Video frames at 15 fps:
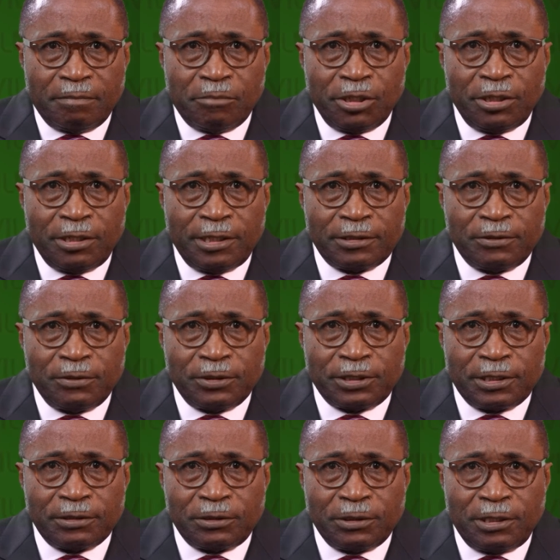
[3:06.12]
My heart goes
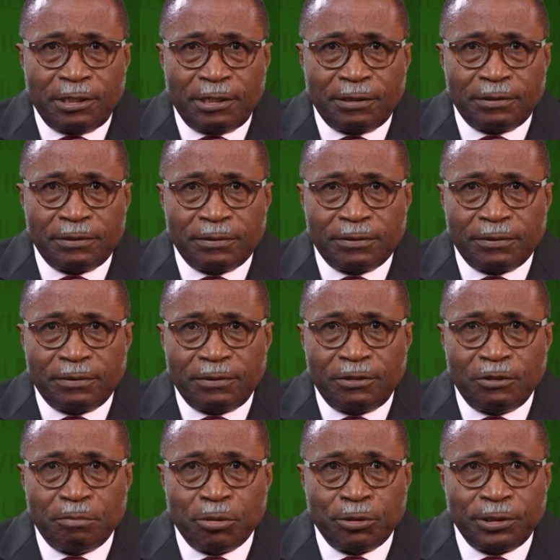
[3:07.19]
out to all
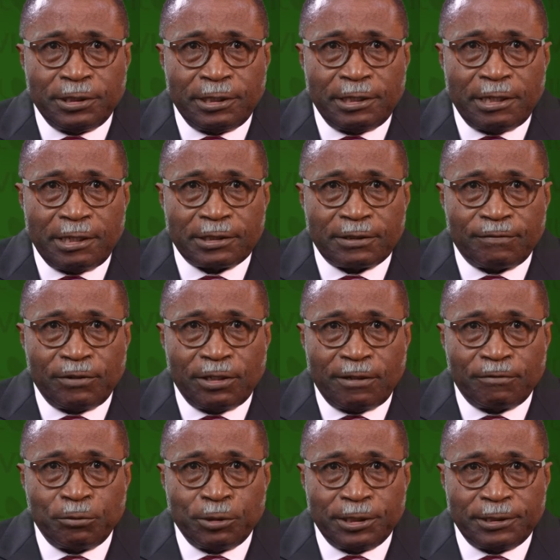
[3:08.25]
who mourn the loss of
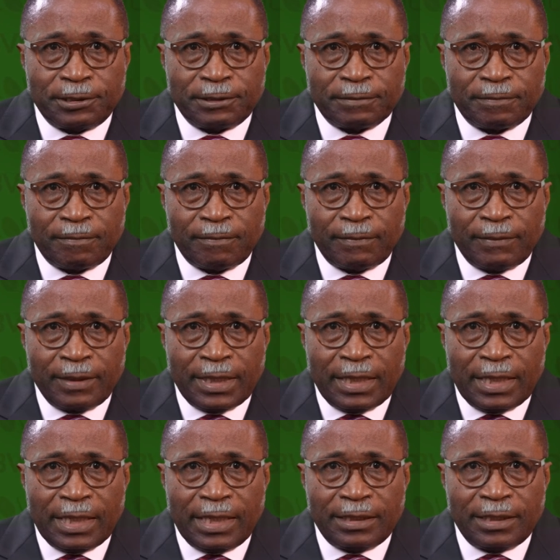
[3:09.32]
loved ones
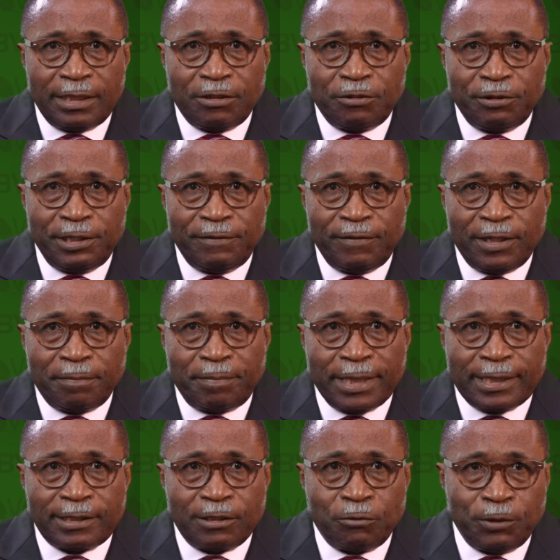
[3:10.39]
as I grieve their
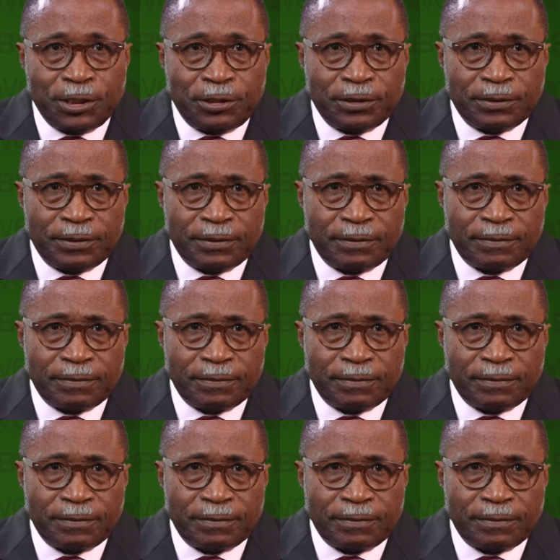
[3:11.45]
passing with you.